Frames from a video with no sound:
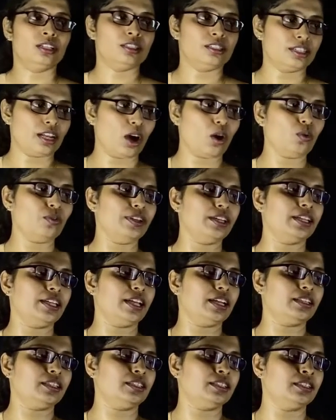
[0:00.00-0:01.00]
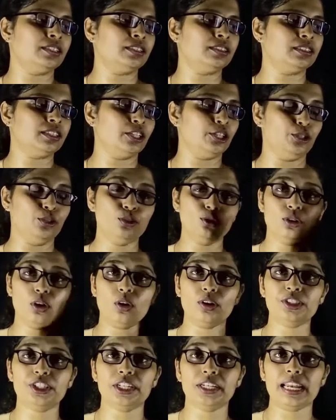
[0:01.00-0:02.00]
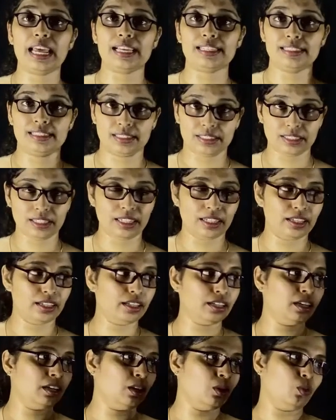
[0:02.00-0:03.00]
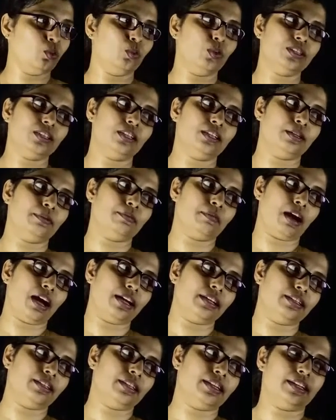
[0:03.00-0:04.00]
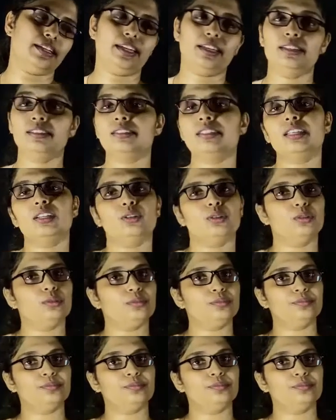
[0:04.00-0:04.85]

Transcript: Now we get the new quotient as 3 with the remainder again 0.